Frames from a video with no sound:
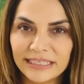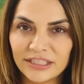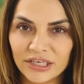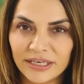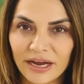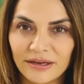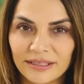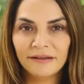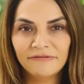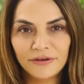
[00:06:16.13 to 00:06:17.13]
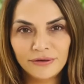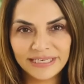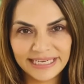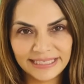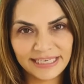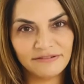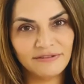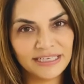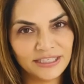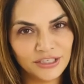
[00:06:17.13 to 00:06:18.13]
studios. Foodies can
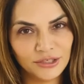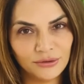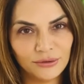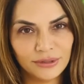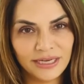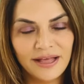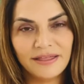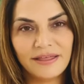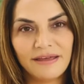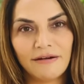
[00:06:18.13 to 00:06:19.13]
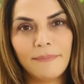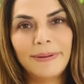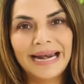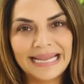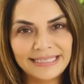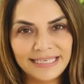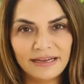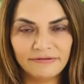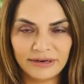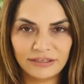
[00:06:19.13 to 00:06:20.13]
rest assured that there are plenty
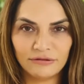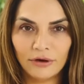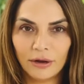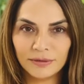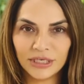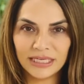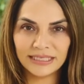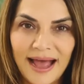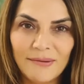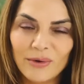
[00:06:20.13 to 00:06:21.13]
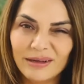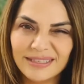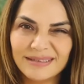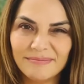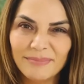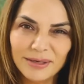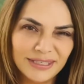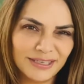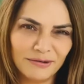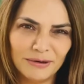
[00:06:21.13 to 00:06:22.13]
of restaurant options, and whilst
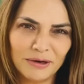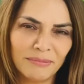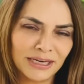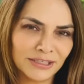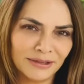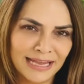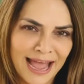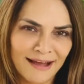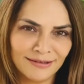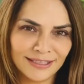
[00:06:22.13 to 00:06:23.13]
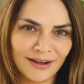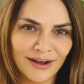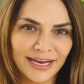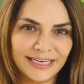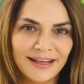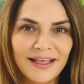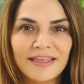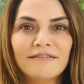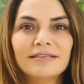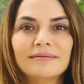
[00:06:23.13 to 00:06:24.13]
most don't look much on the outside,
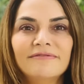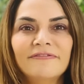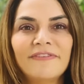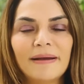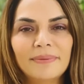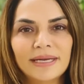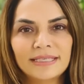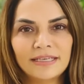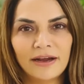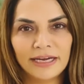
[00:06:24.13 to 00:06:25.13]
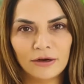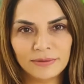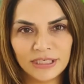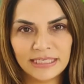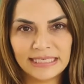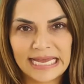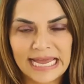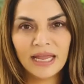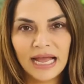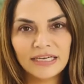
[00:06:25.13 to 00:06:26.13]
there are some fabulous dining options
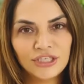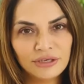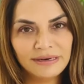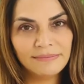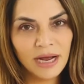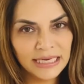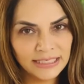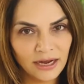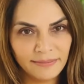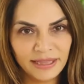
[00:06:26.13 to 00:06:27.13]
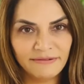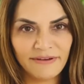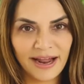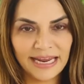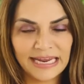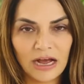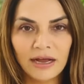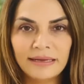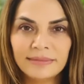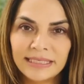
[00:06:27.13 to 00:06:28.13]
here. And during my time in the valley, I
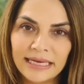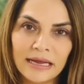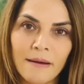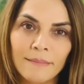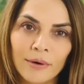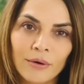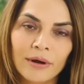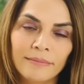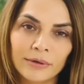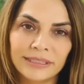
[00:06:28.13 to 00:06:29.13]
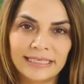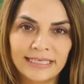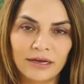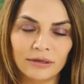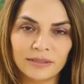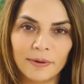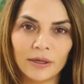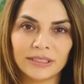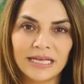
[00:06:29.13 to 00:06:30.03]
am seeing more and more city hotspots